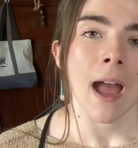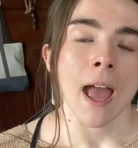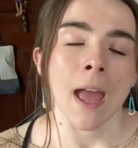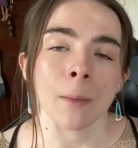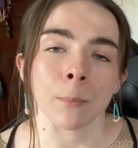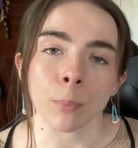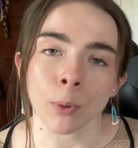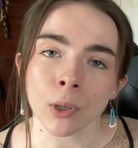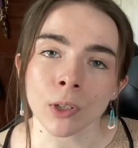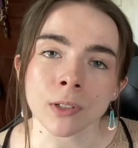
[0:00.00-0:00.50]

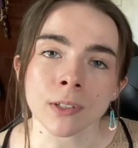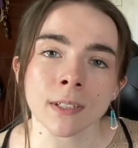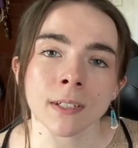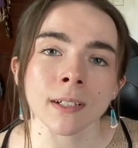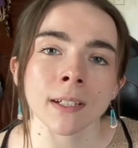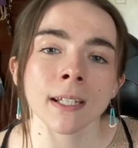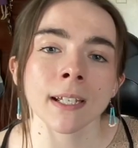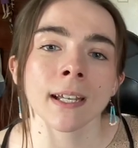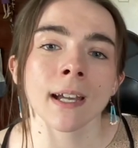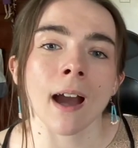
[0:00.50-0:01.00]
And
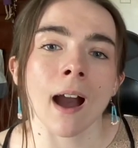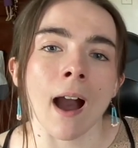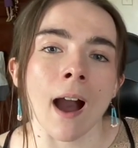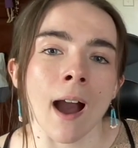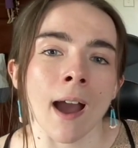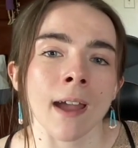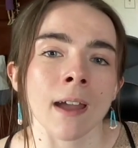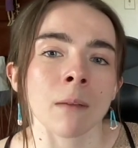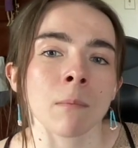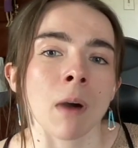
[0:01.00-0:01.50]
personally,
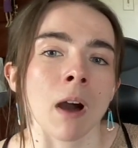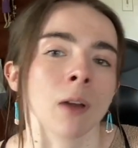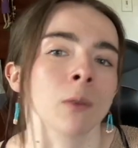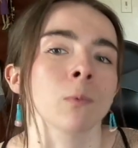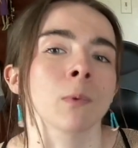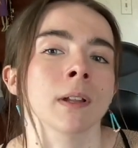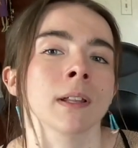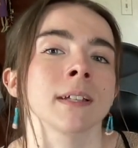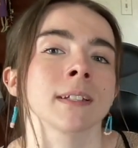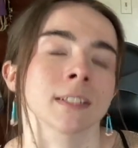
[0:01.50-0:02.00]
I am
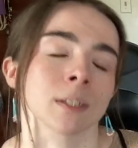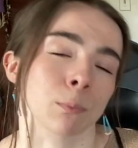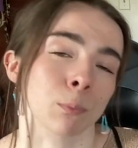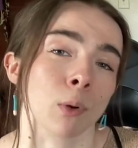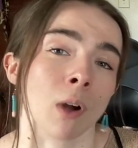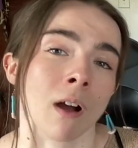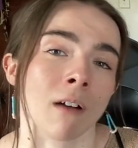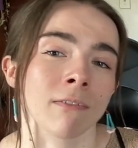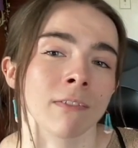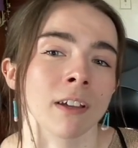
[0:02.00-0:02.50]
unwilling to
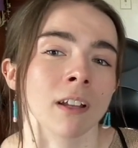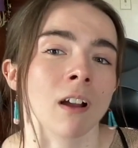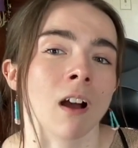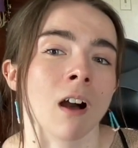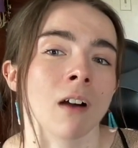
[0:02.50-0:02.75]
profit